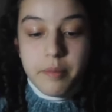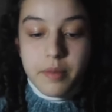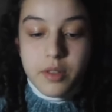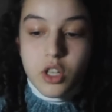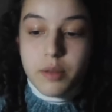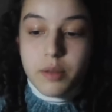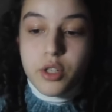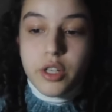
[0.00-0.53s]

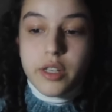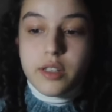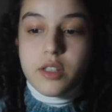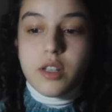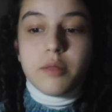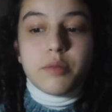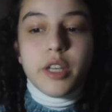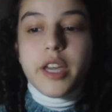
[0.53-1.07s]
some
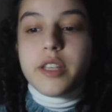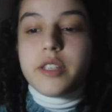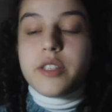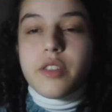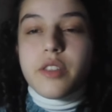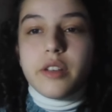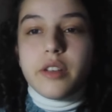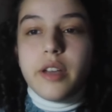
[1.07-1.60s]
days
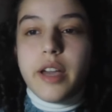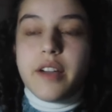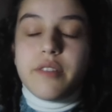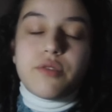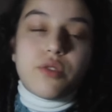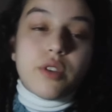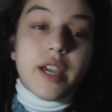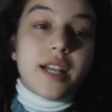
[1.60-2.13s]
they have
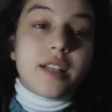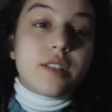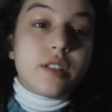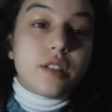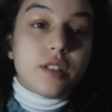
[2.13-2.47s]
to cancel